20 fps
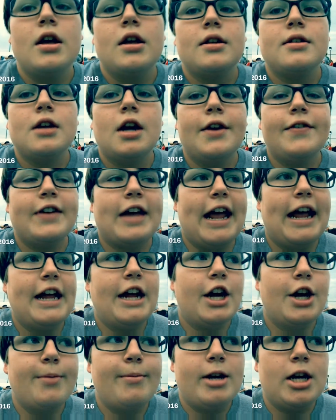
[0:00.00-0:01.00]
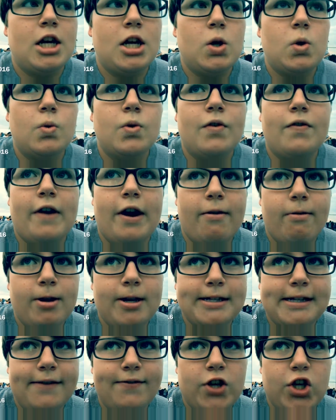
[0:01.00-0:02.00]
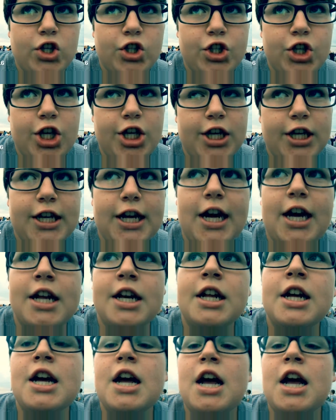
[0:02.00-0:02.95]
sorry if you can't hear me. The fireworks have not started yet.